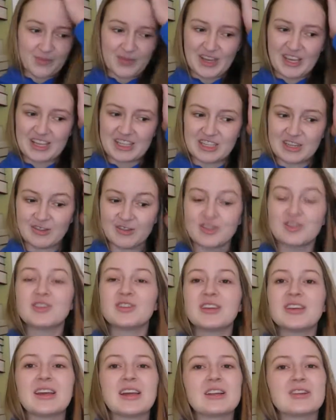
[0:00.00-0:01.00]
because
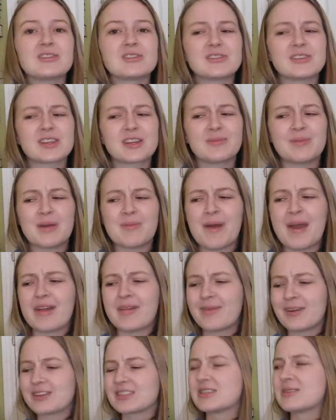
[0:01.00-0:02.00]
usually I just look at my pile of
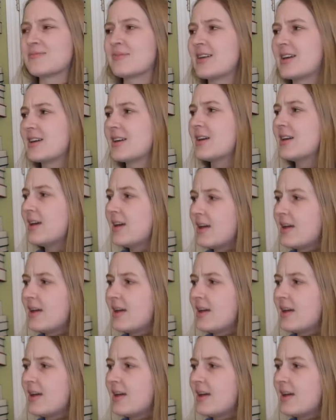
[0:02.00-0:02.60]
books and I'm like,